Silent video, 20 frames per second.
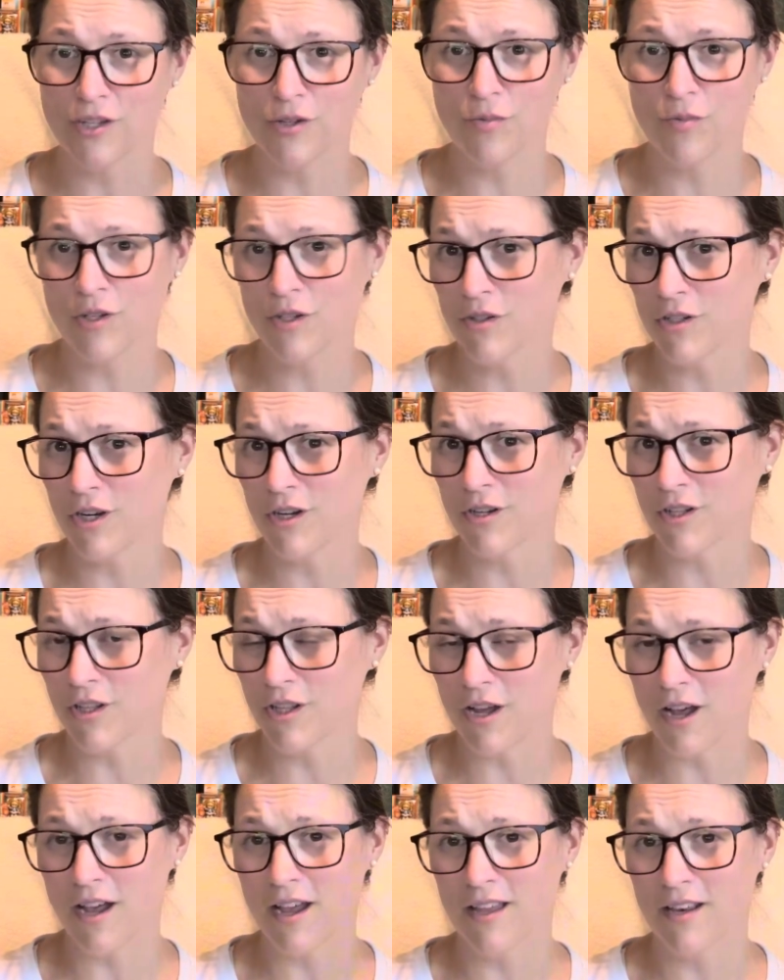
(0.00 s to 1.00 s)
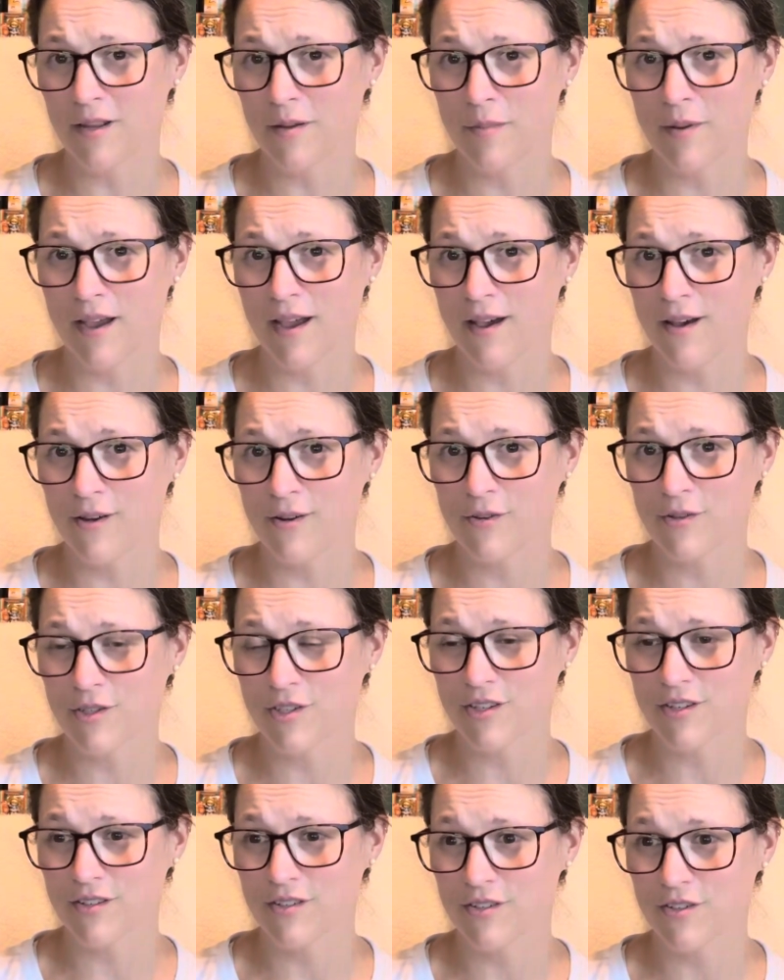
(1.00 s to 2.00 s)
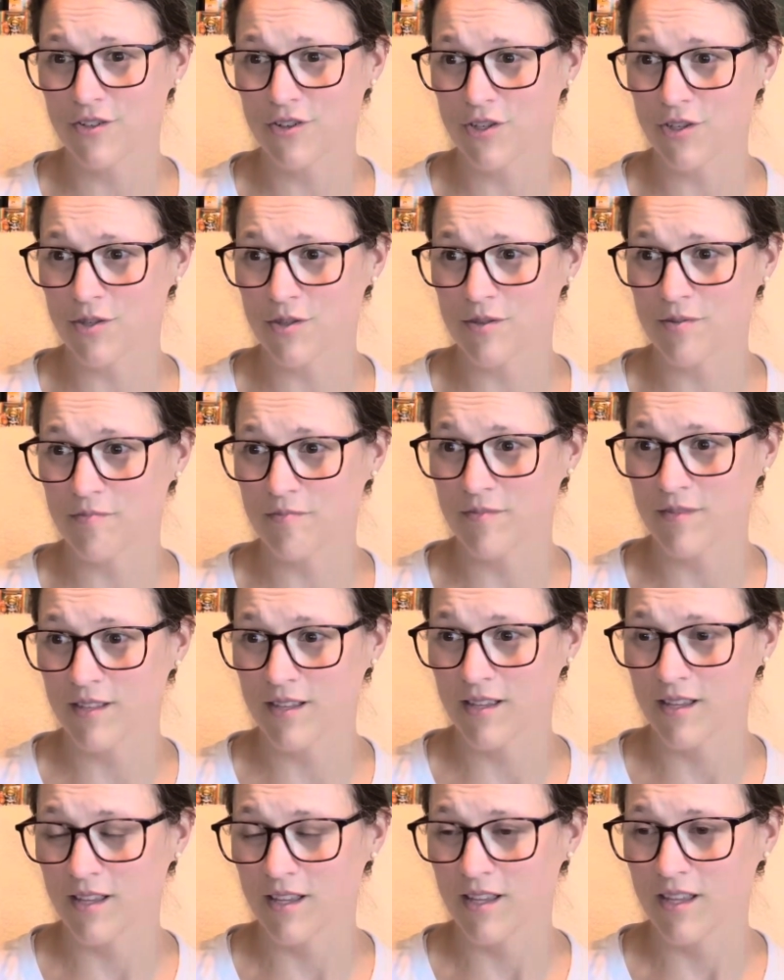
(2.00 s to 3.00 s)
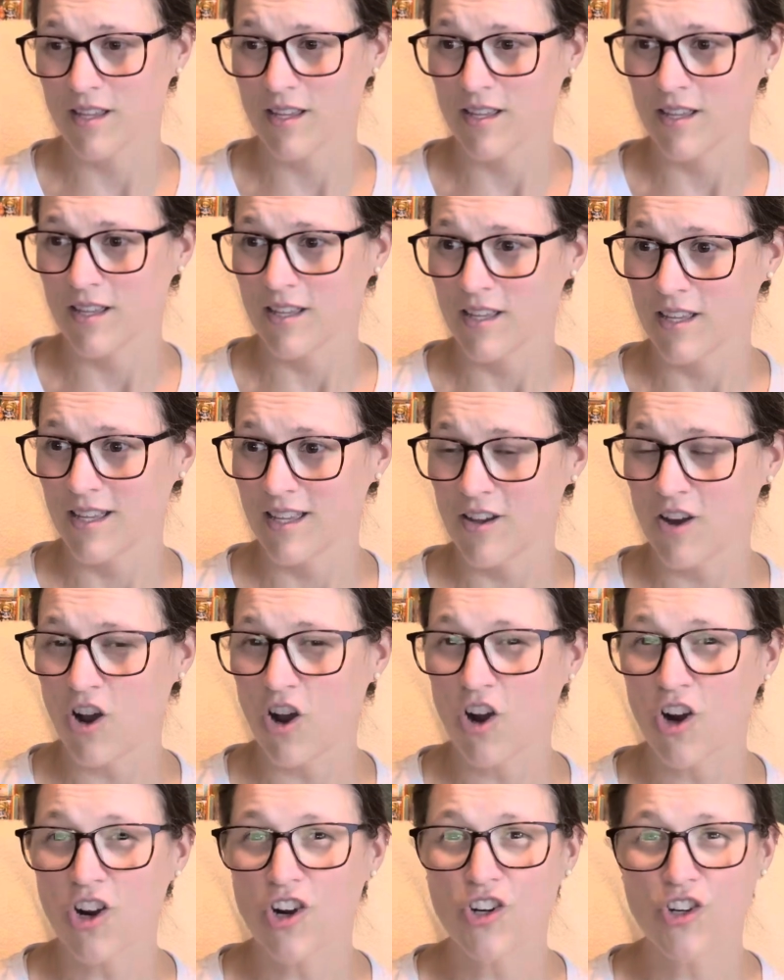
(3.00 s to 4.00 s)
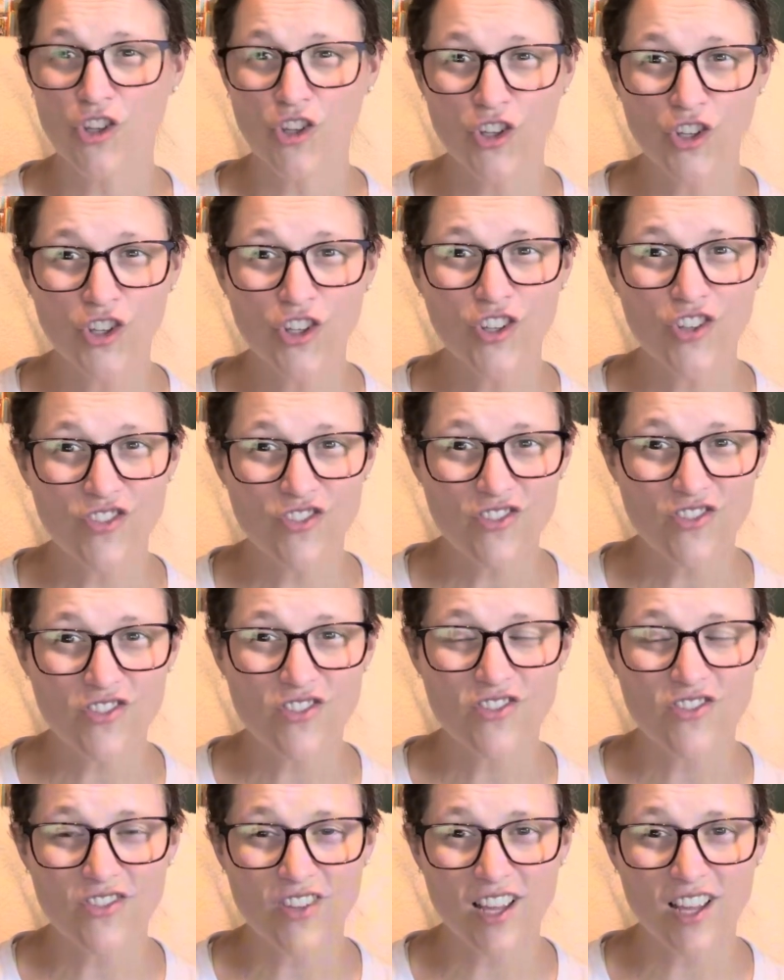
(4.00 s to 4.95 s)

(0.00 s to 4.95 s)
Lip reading: You will learn a lot about just hard goods.